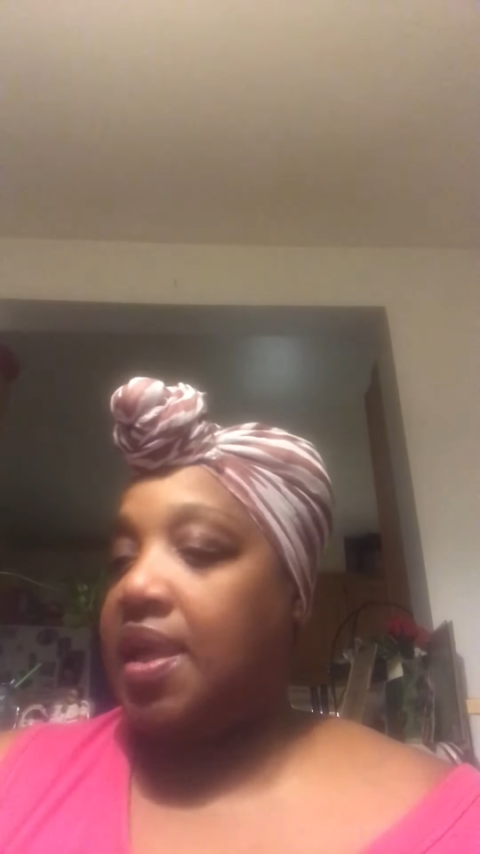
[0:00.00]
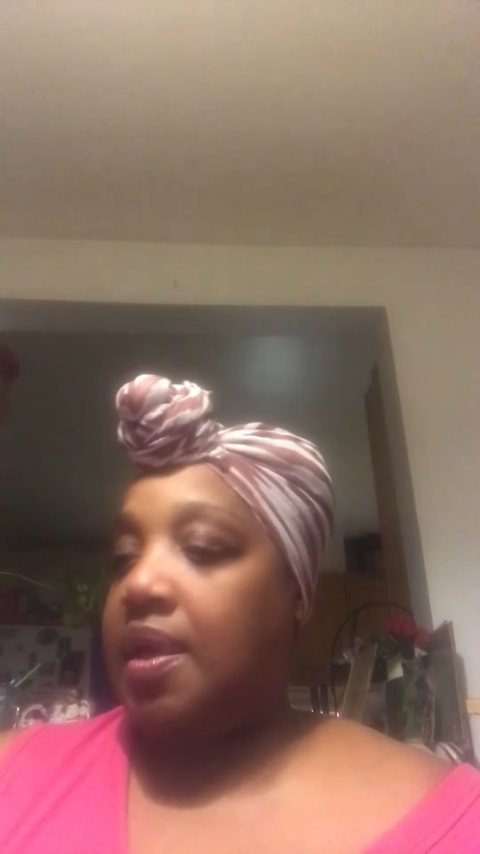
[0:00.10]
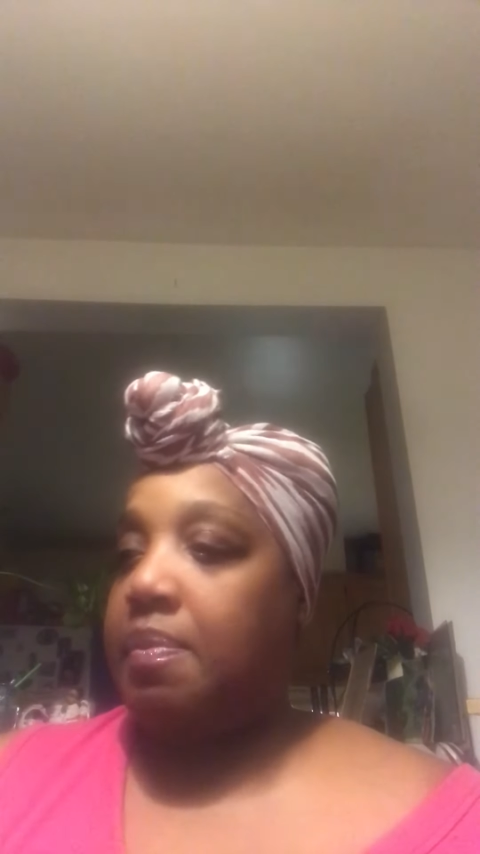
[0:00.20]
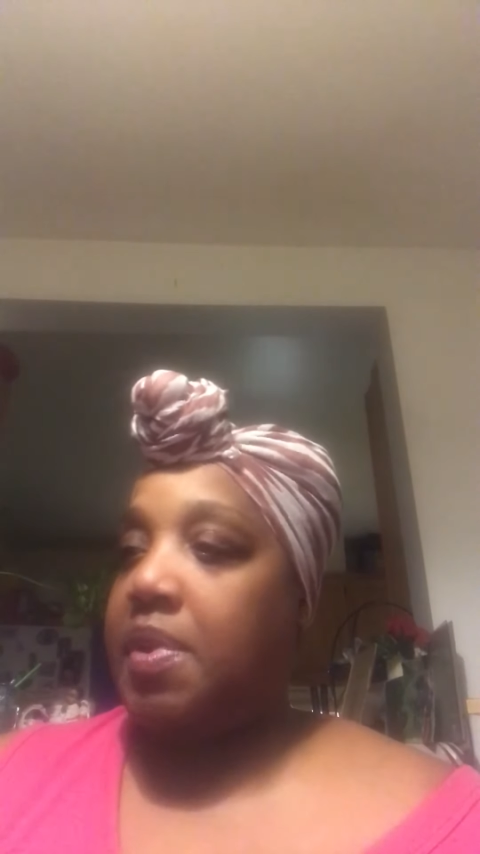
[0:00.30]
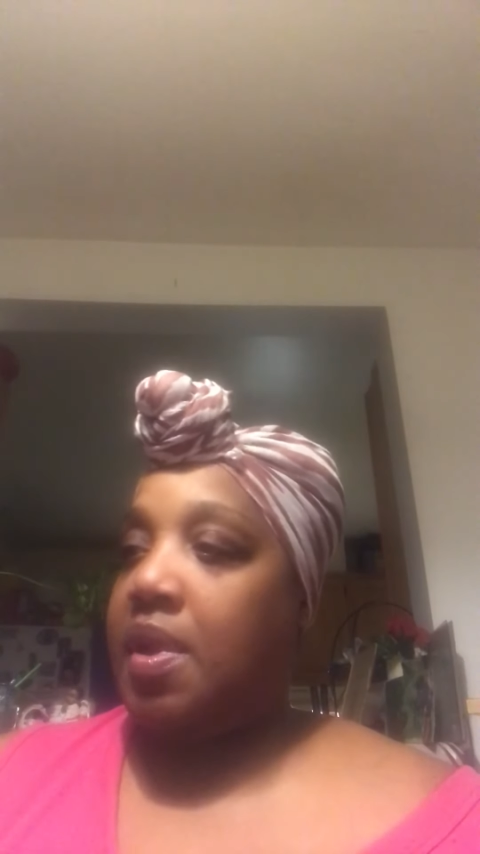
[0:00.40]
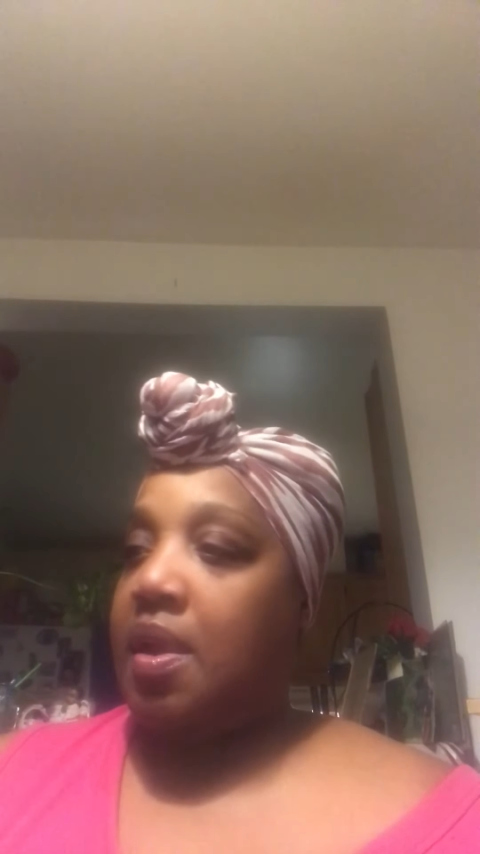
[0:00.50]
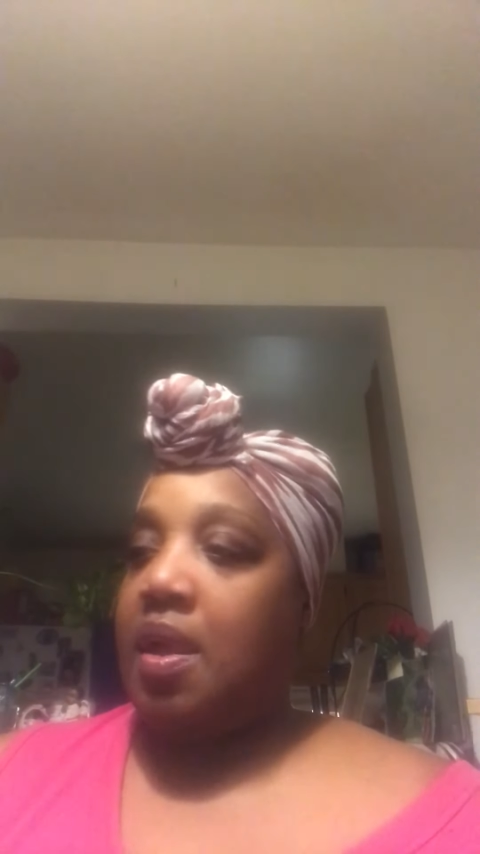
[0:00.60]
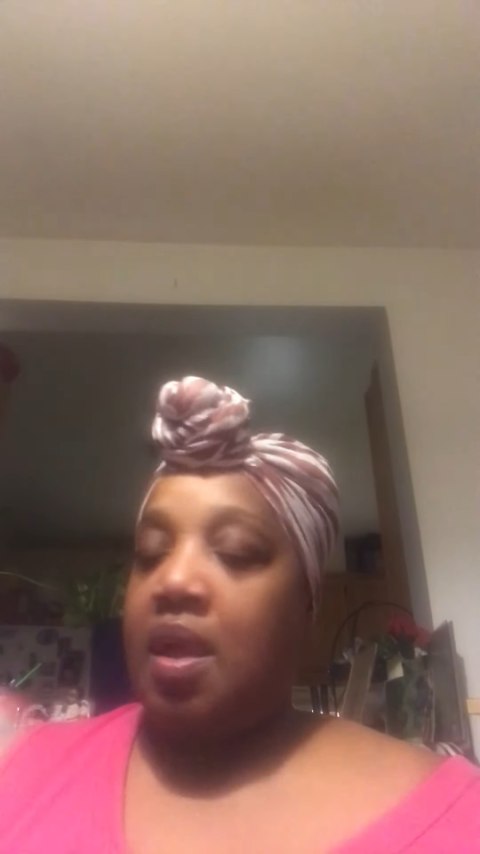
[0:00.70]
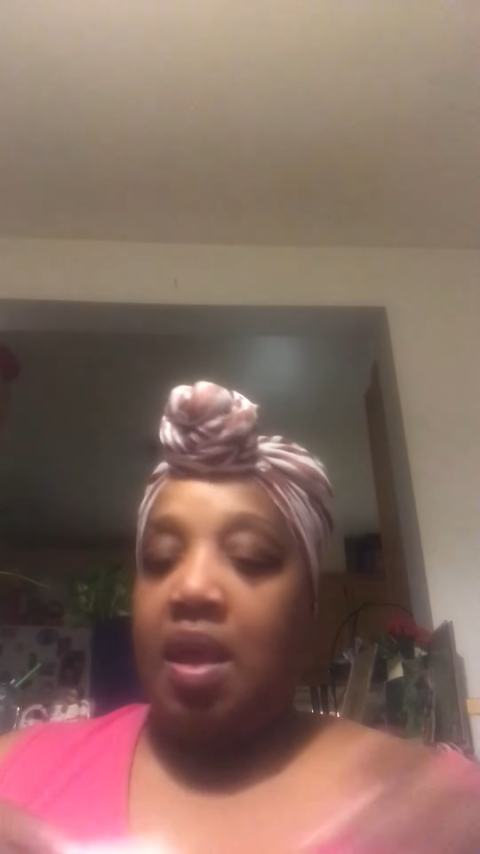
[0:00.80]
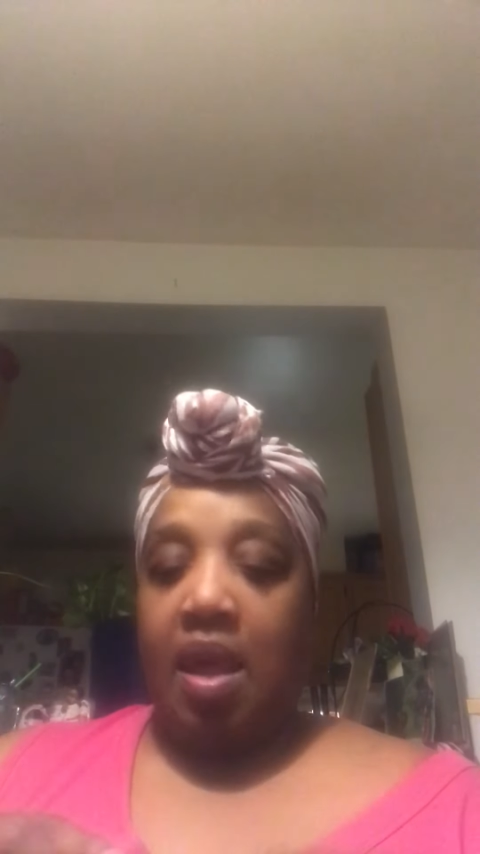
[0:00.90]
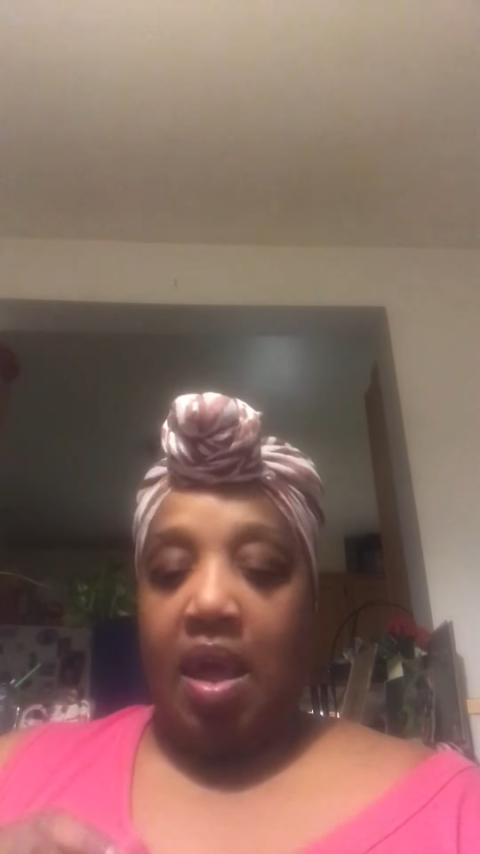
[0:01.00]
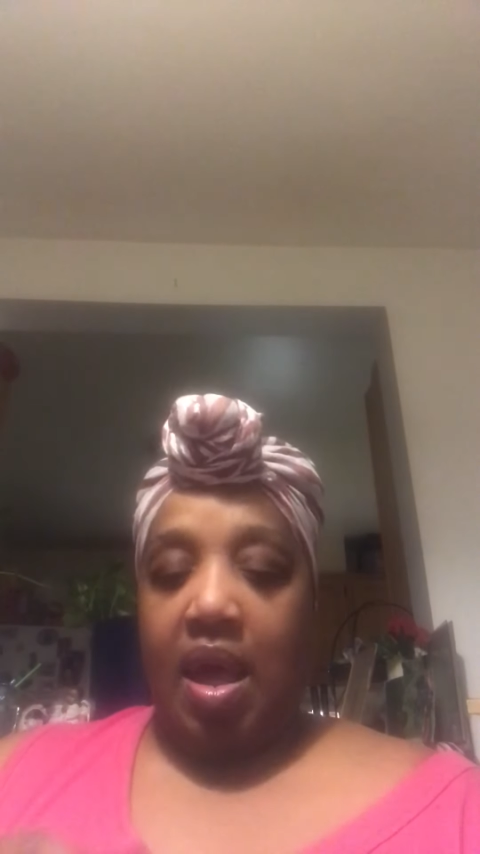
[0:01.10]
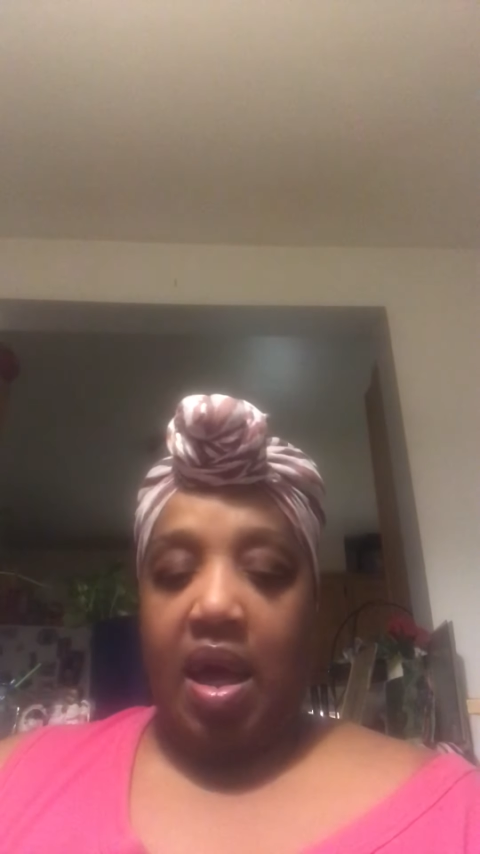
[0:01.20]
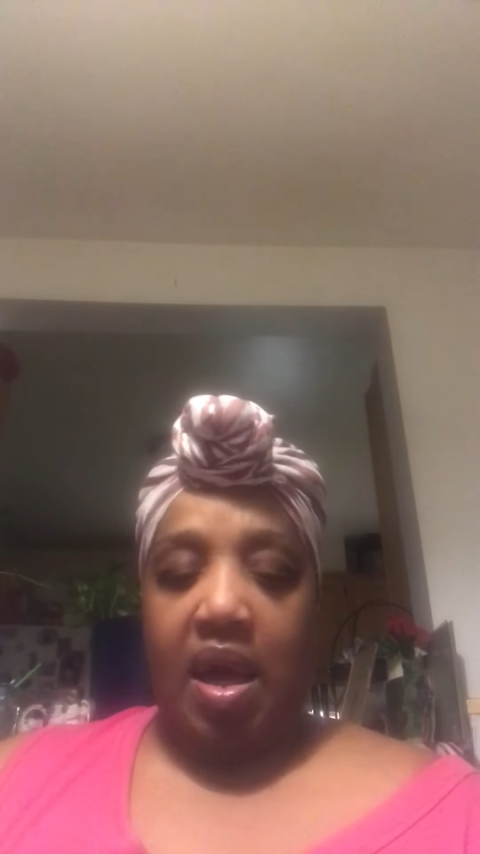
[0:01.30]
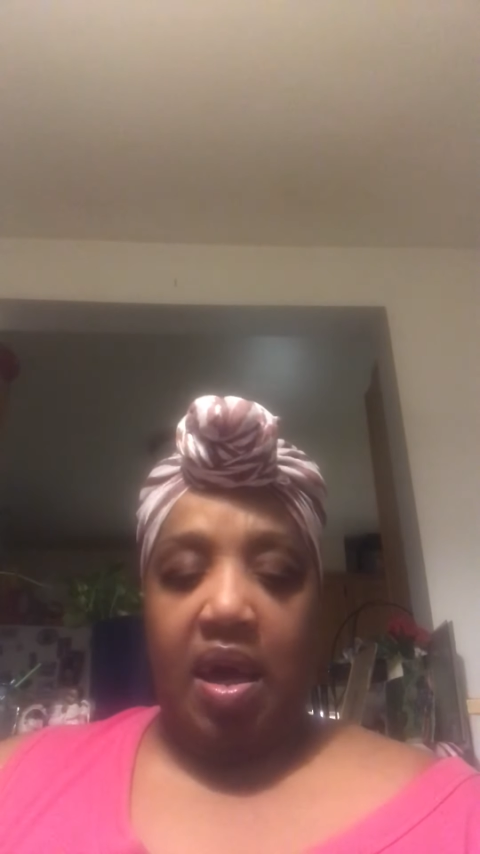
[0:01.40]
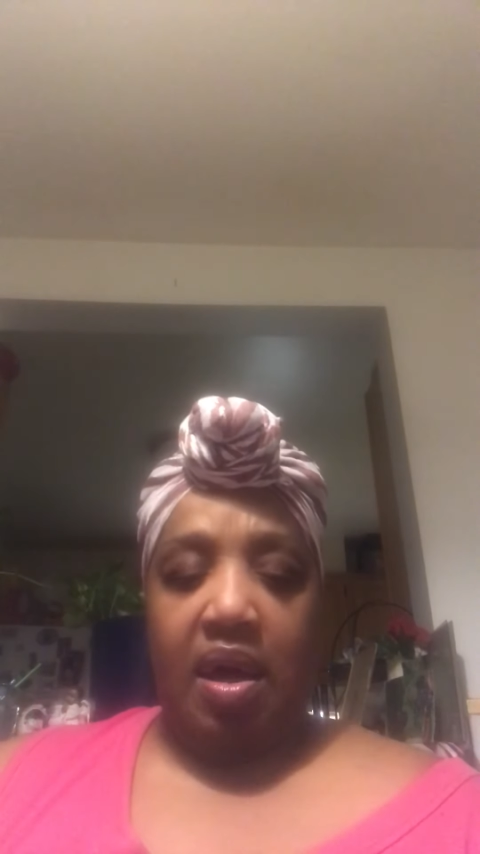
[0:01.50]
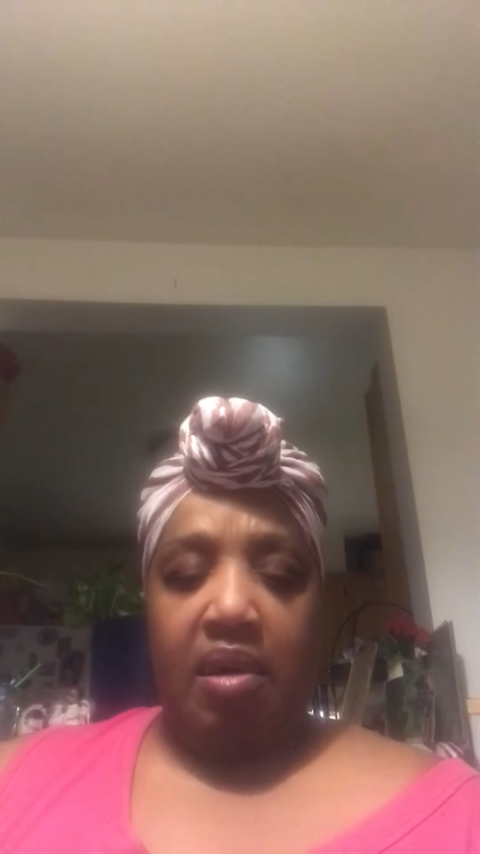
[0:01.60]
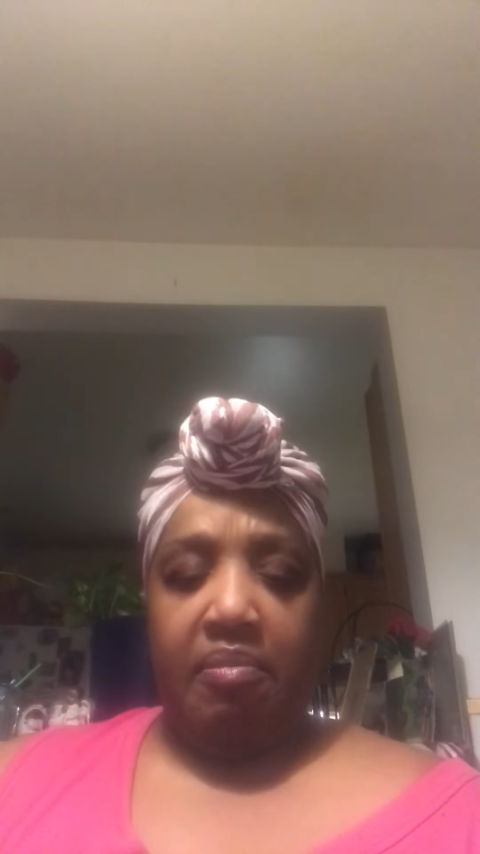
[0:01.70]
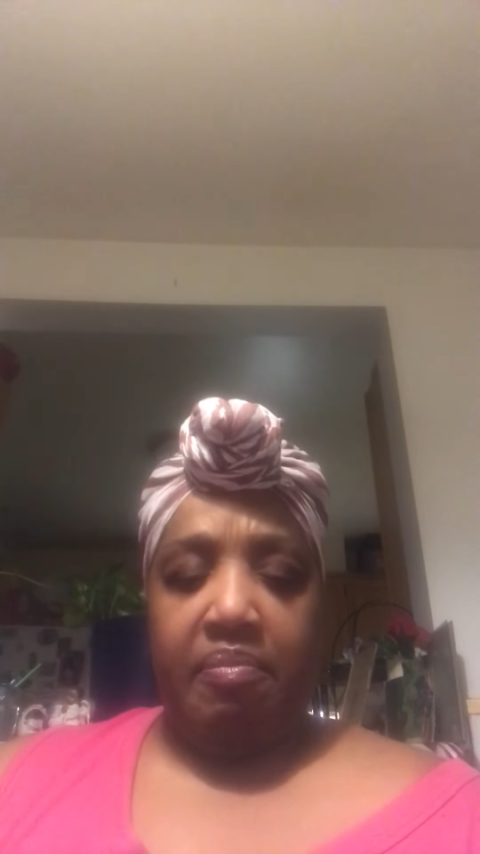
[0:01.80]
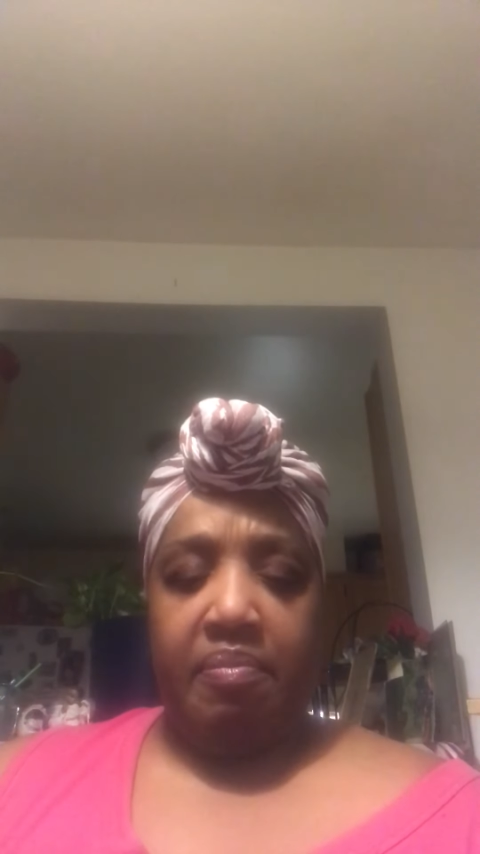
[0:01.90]
taped.
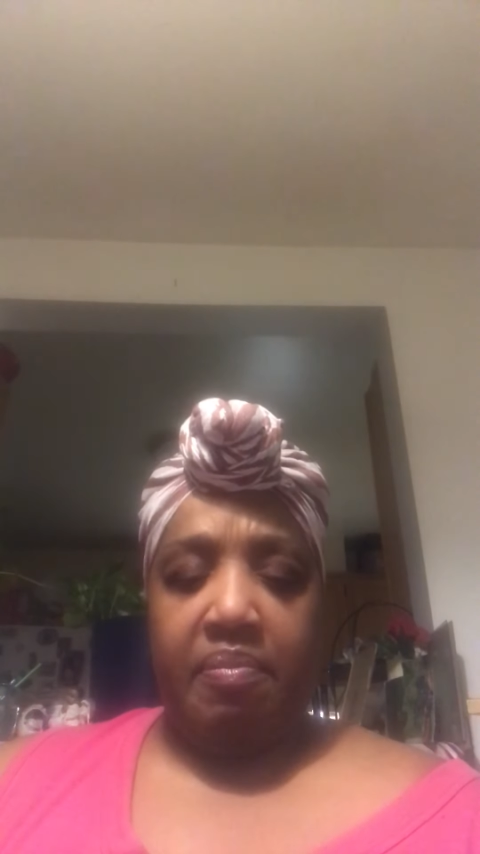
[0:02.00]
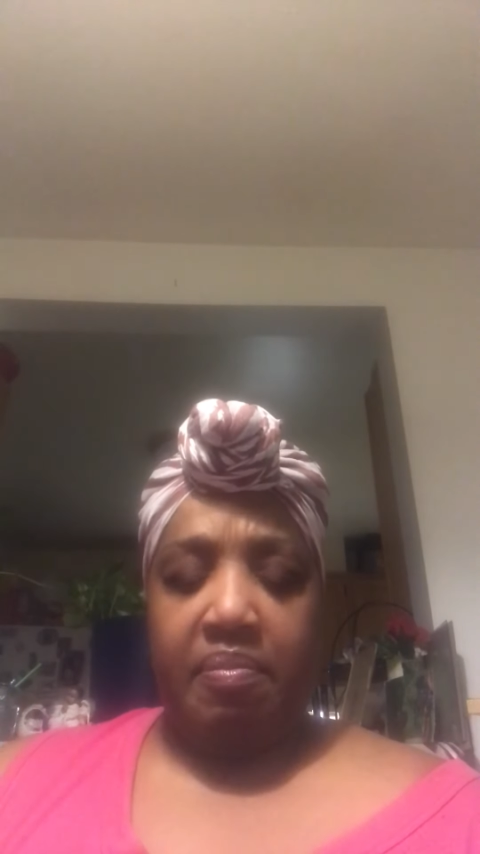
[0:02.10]
Then